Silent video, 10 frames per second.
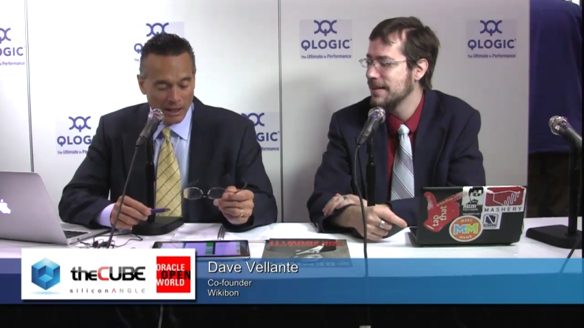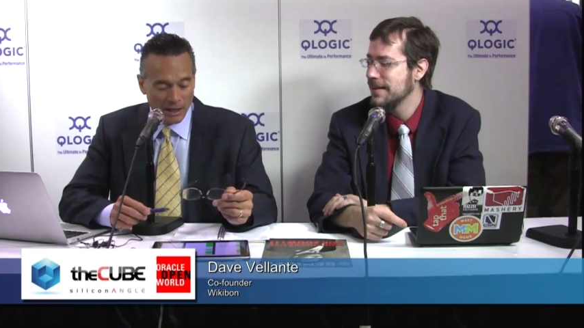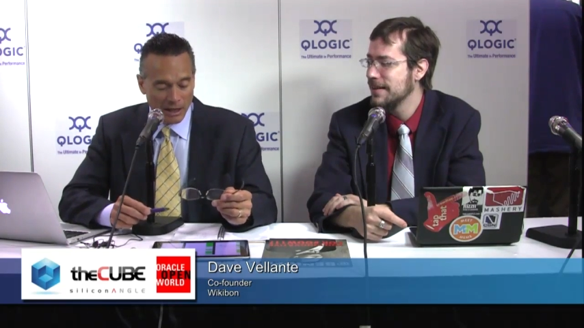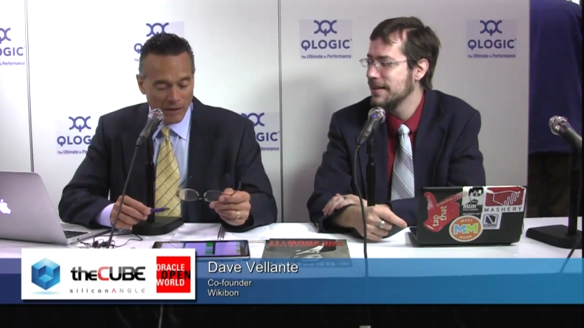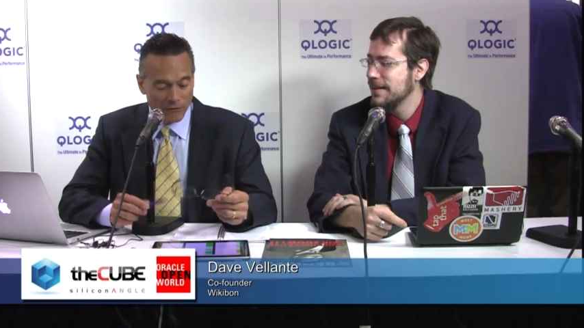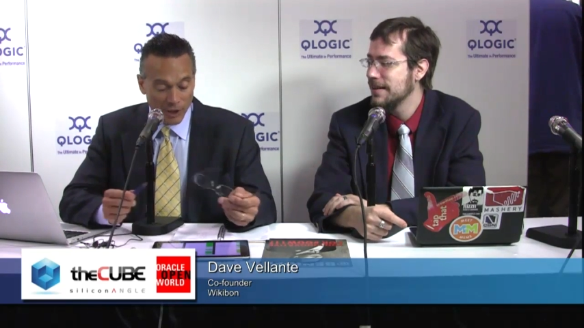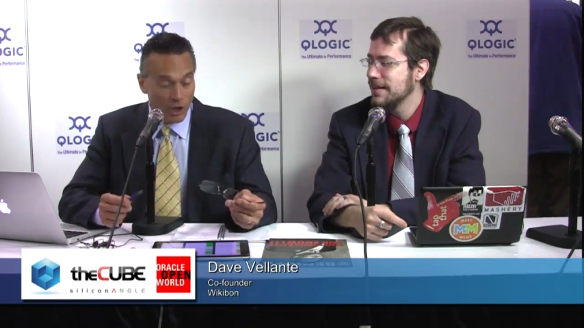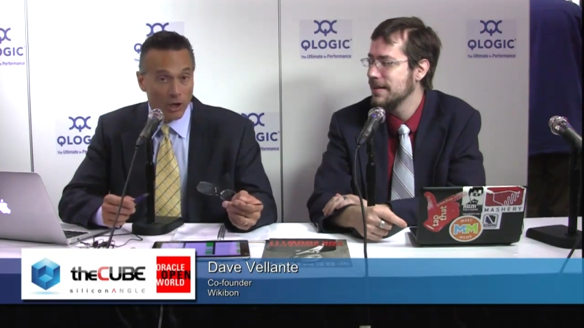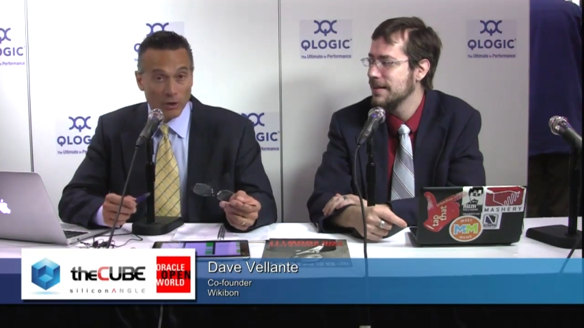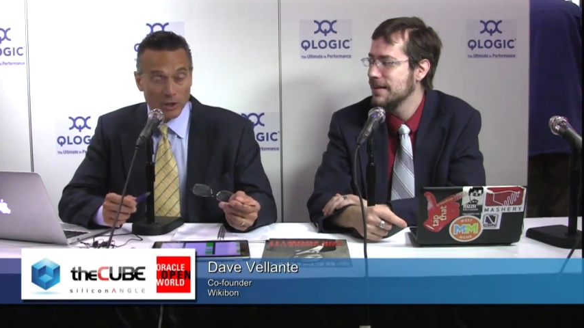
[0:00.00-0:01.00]
Speaker 1: Uh,
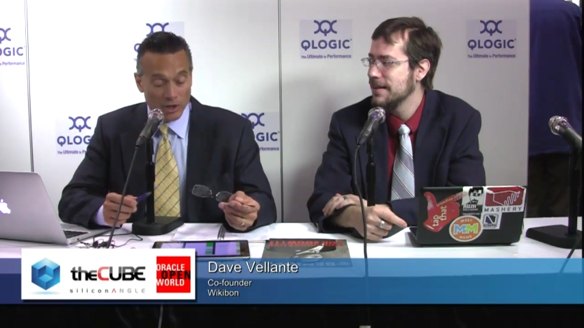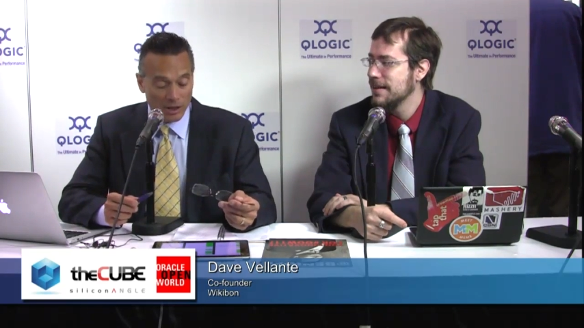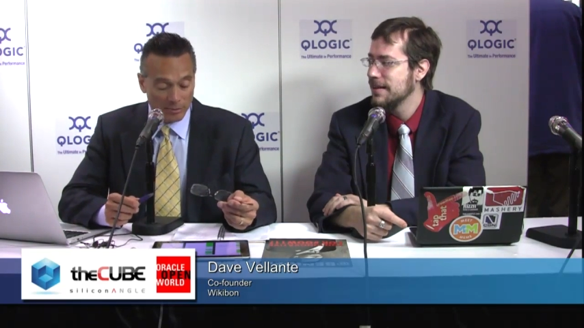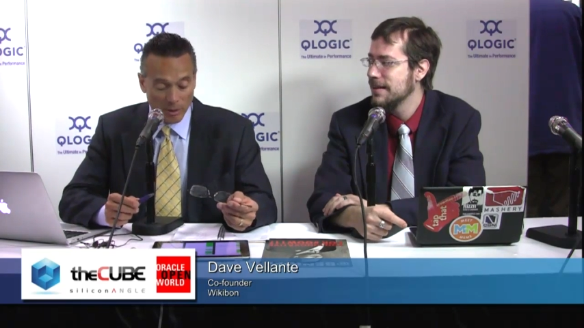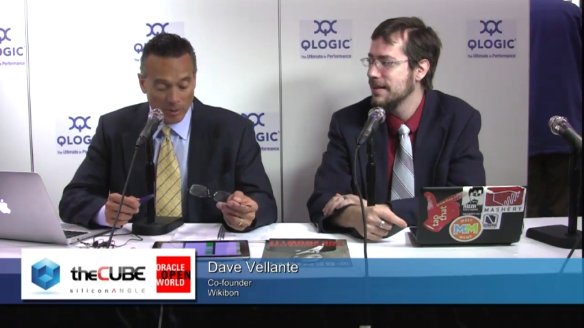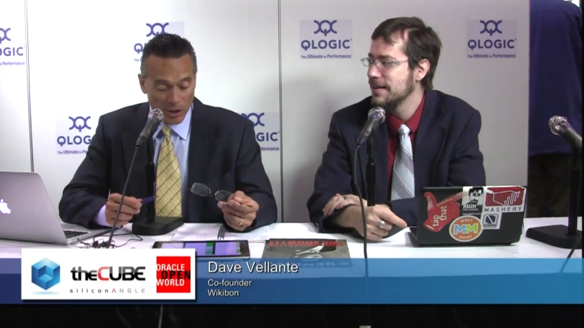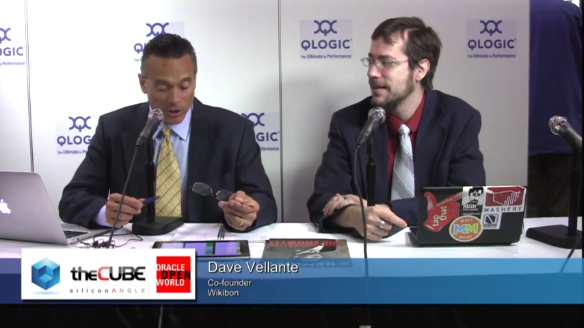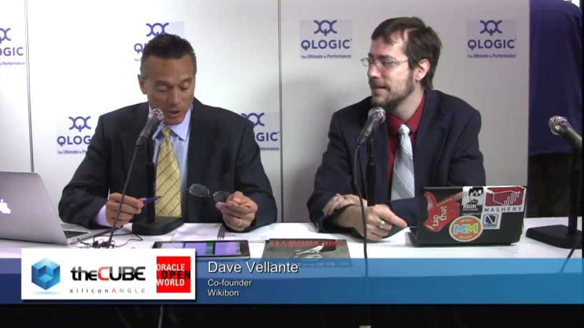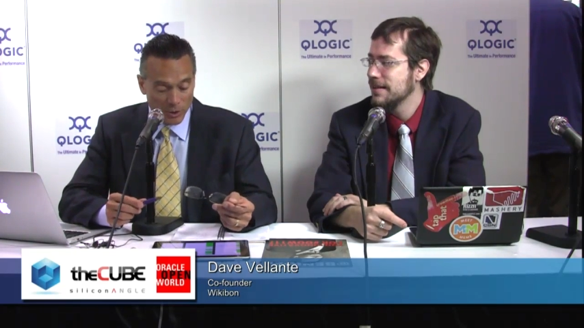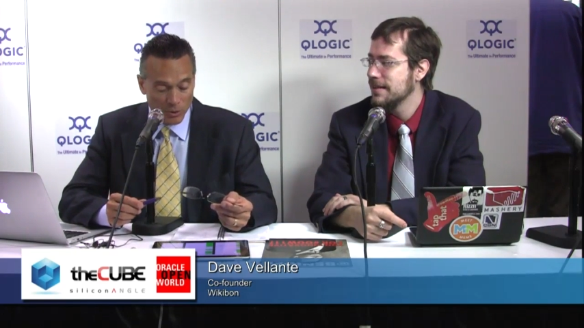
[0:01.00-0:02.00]
video, he talked about being
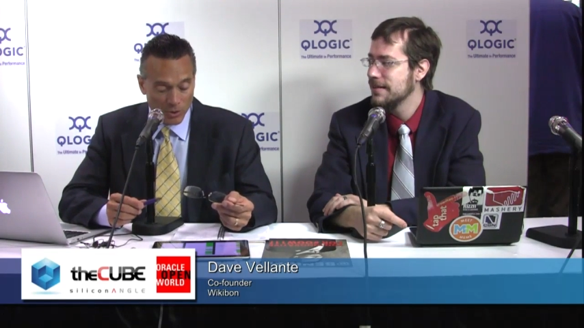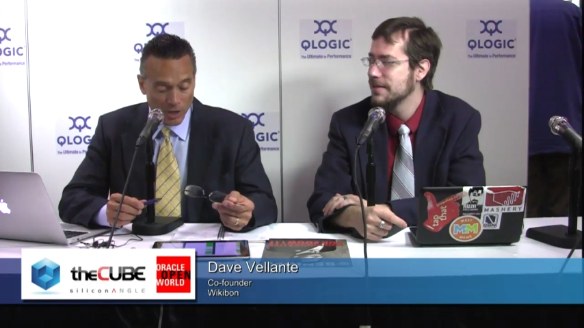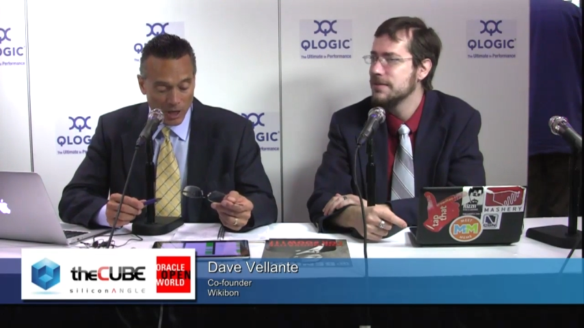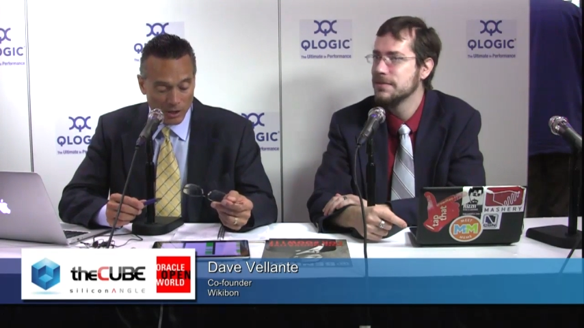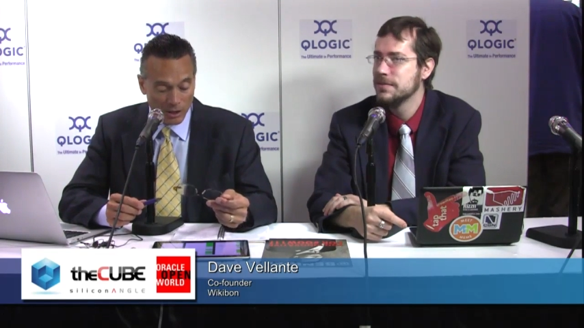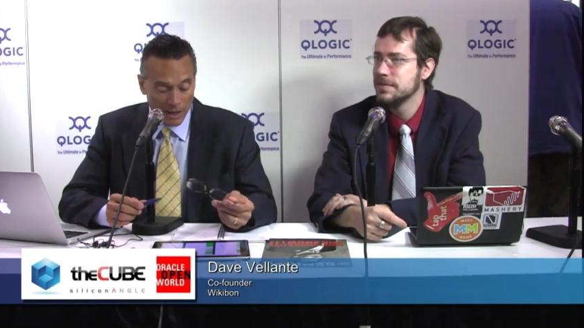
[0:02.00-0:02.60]
huge, and